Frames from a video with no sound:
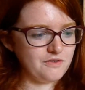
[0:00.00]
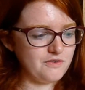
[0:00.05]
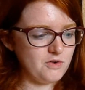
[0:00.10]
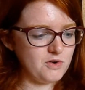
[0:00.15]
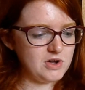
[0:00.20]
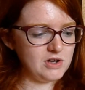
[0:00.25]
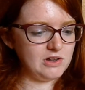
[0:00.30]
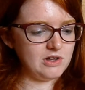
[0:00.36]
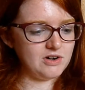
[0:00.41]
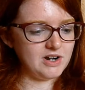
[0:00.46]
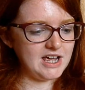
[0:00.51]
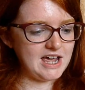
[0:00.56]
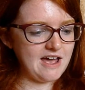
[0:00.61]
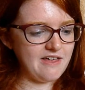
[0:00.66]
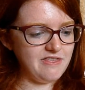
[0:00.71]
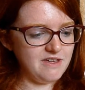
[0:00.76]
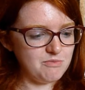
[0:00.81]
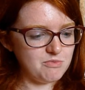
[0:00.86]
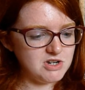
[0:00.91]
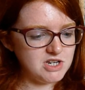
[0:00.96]
foil on it,
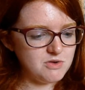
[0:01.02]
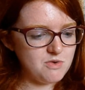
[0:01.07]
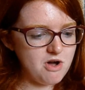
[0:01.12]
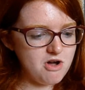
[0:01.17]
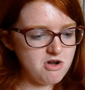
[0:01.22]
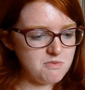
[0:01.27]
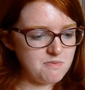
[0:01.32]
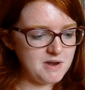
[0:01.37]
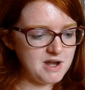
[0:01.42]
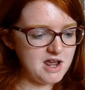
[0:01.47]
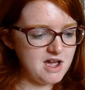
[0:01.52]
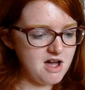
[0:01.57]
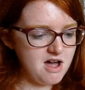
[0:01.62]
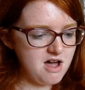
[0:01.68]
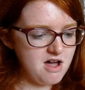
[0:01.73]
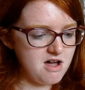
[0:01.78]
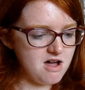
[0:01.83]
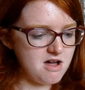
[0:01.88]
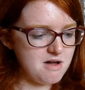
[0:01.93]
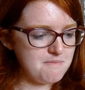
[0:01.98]
and then when you open it
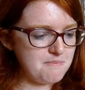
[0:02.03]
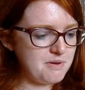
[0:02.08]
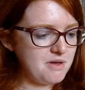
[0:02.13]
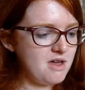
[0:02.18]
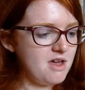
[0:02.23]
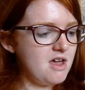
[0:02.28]
up,